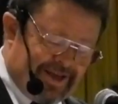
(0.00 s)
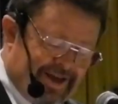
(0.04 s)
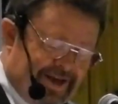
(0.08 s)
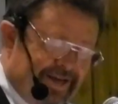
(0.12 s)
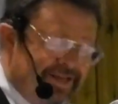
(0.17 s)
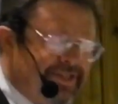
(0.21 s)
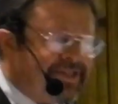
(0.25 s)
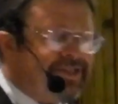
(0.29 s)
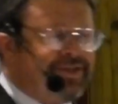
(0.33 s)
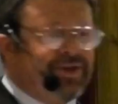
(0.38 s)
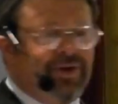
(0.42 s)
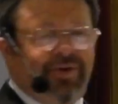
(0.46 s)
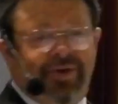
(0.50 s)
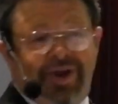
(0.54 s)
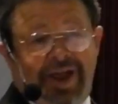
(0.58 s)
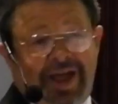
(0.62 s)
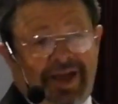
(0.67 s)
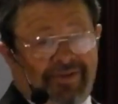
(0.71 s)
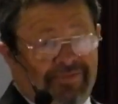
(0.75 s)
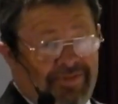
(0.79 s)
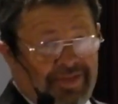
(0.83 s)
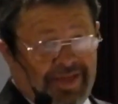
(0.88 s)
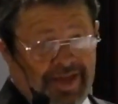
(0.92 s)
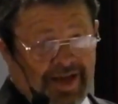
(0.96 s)
I just don't
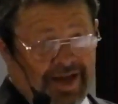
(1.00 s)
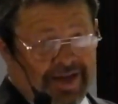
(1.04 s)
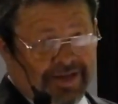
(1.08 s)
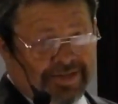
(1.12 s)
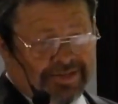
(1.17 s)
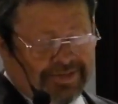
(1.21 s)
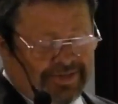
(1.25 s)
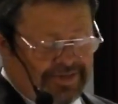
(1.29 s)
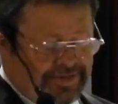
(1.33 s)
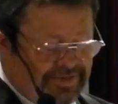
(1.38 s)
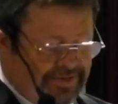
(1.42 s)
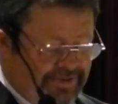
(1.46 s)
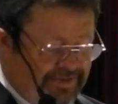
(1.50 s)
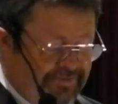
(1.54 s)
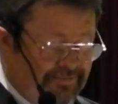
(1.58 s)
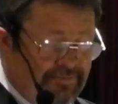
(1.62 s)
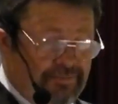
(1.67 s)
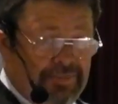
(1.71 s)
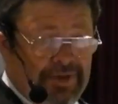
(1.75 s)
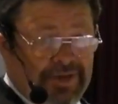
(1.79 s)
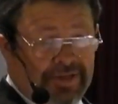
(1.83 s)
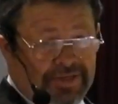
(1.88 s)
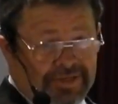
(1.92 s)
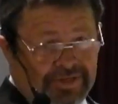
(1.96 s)
have the accent,
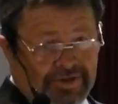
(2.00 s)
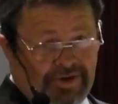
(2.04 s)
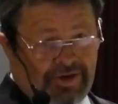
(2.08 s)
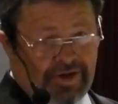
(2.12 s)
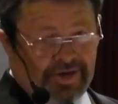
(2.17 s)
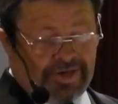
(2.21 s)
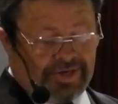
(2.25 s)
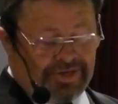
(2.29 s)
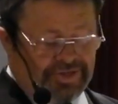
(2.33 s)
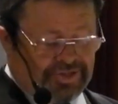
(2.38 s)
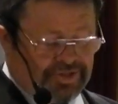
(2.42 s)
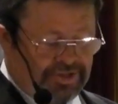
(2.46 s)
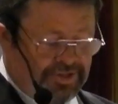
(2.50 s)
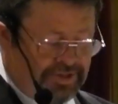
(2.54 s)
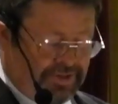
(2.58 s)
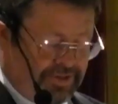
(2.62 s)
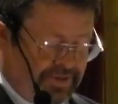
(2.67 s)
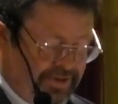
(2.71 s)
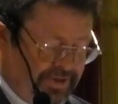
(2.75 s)
being Scottish.